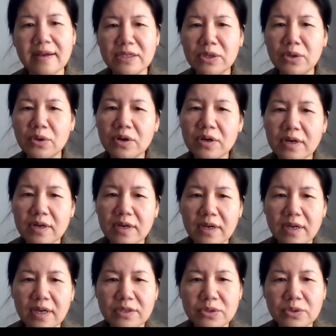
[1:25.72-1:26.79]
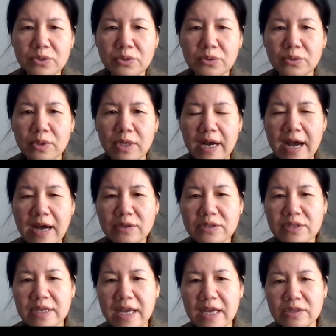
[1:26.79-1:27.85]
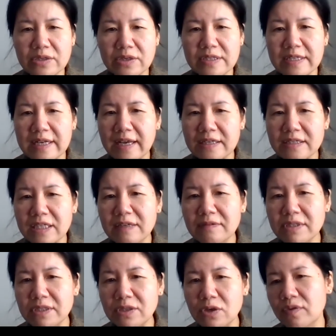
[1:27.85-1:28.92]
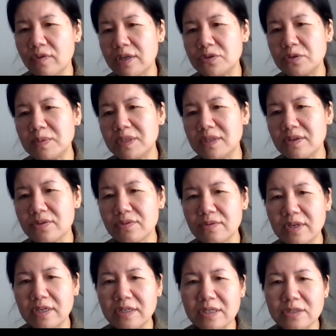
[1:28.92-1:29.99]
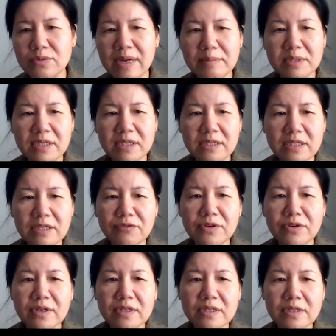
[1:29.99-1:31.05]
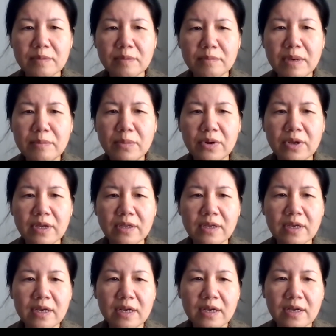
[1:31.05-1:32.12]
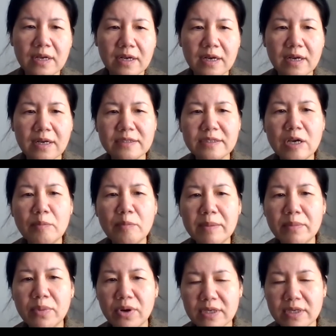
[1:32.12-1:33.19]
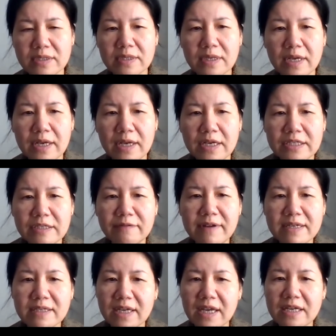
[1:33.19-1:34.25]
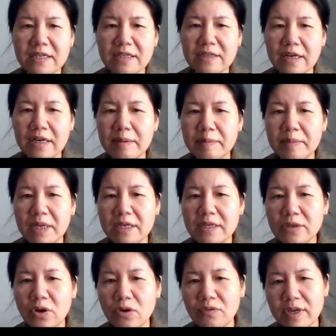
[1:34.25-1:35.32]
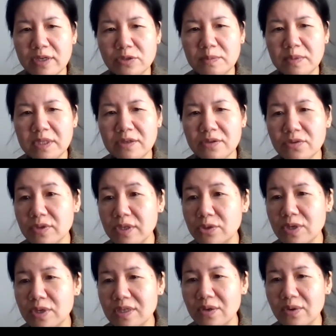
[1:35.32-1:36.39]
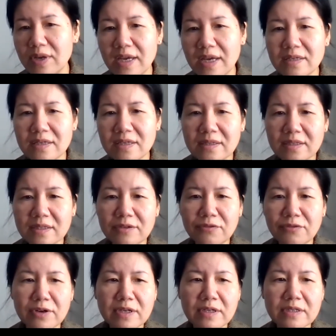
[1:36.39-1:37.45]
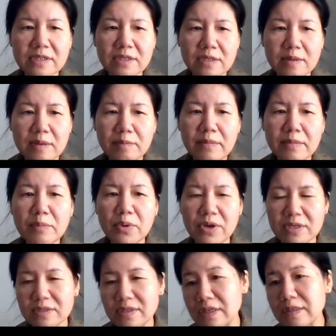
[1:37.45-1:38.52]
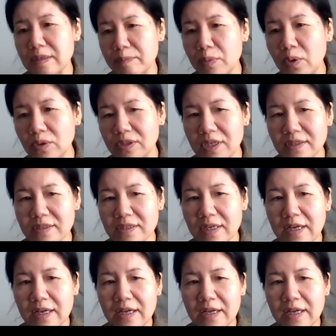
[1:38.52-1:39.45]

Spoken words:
In order to understand the selectivity of HBD3 disrupting different cell membranes, investigating the capability of HBD3 translocating different membranes is important.